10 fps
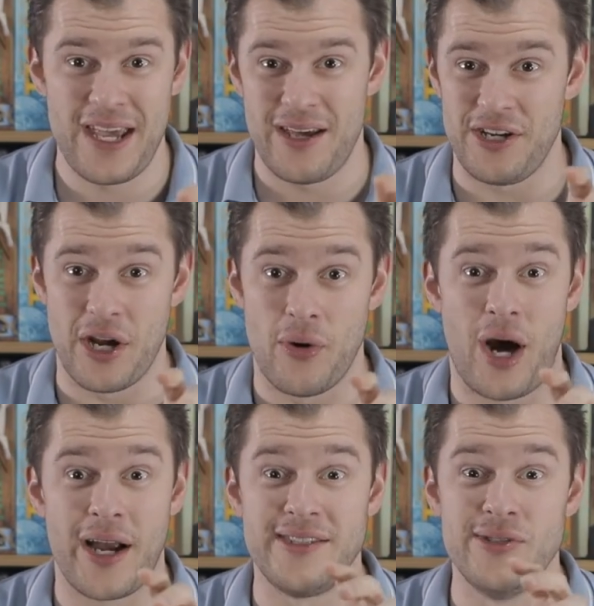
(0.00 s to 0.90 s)
You know,
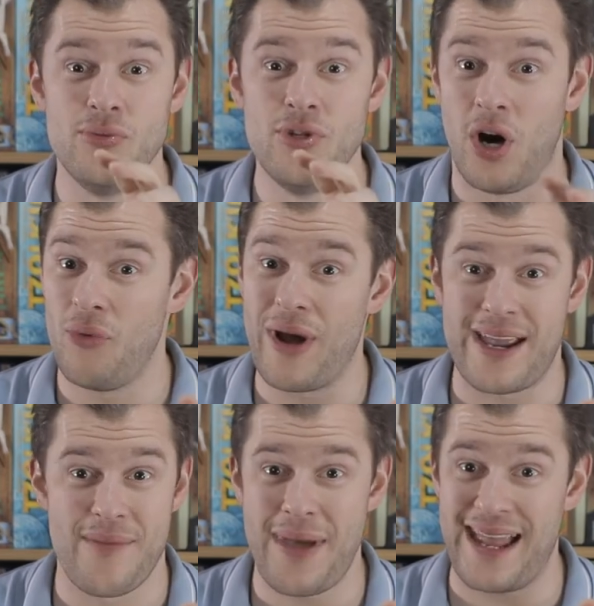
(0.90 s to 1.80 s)
I do not
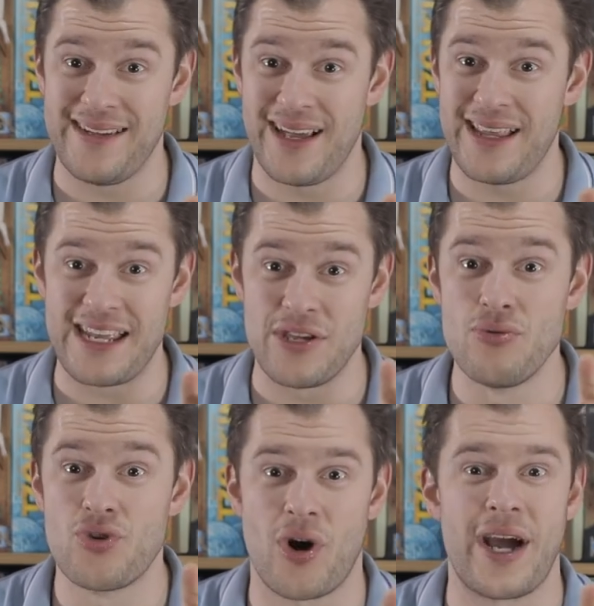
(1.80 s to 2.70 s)
recommend that you
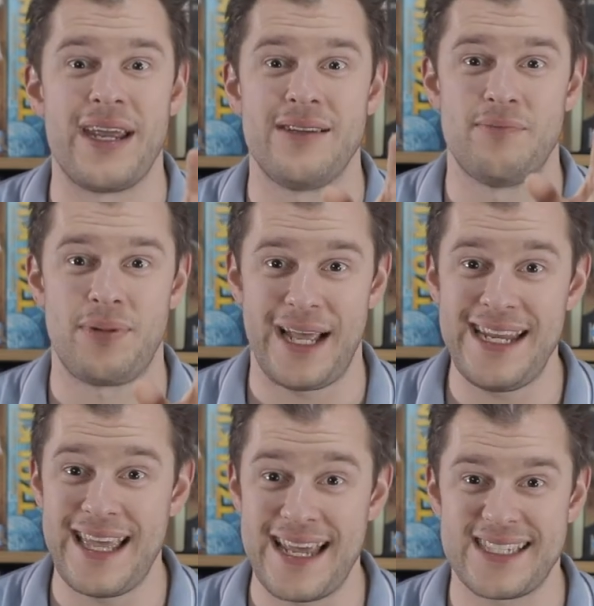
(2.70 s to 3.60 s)
try and play
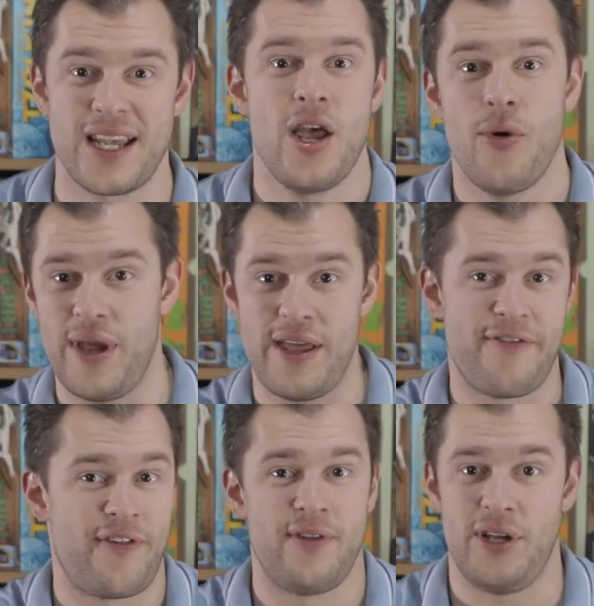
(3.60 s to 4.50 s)
this
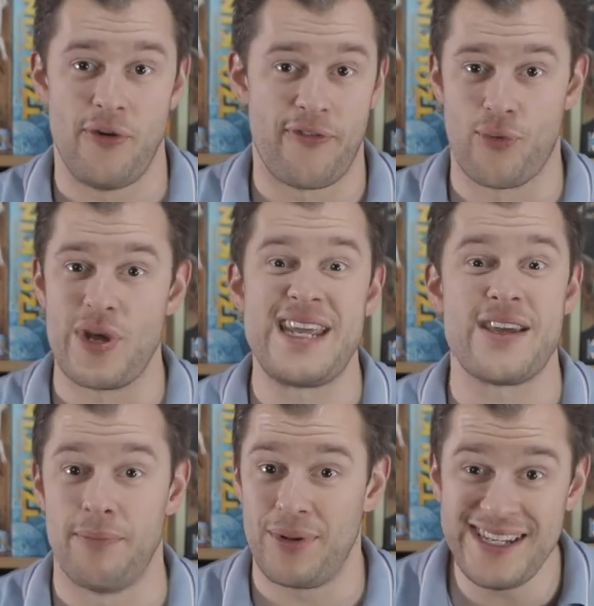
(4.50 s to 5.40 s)
with, you know, three
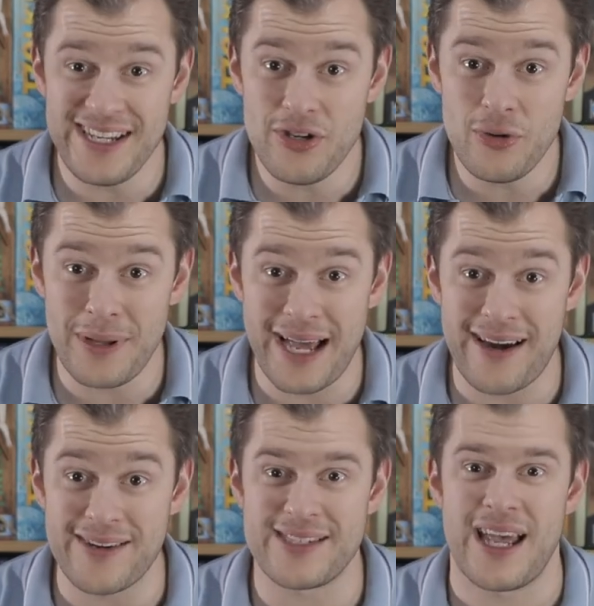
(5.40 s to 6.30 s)
completely new
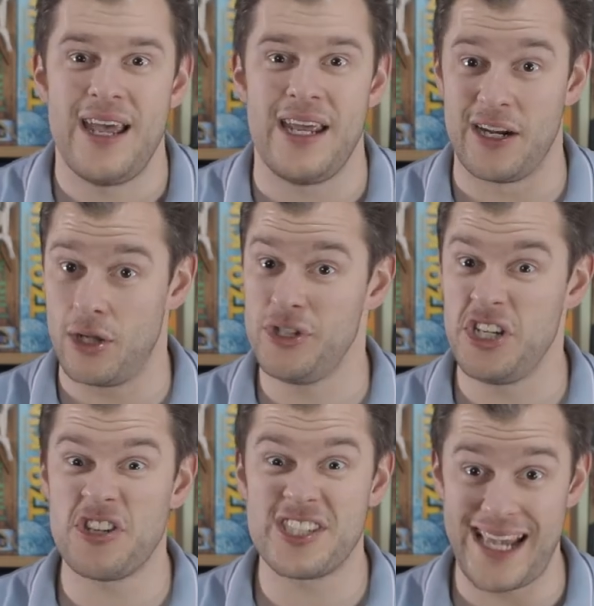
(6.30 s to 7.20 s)
players, including
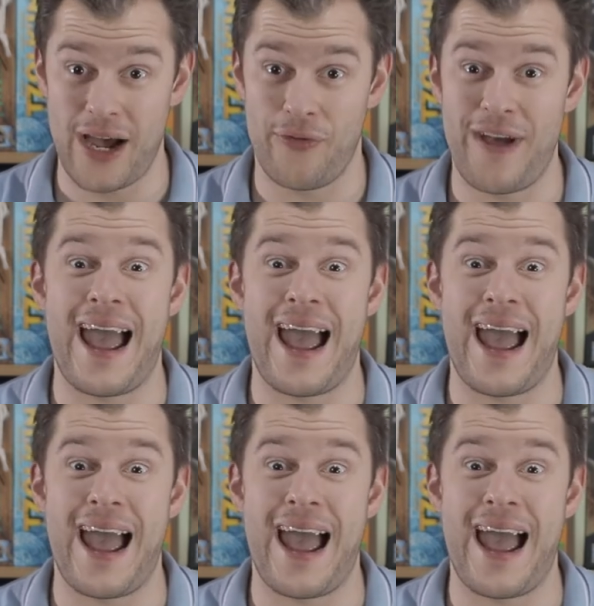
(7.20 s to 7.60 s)
yourself,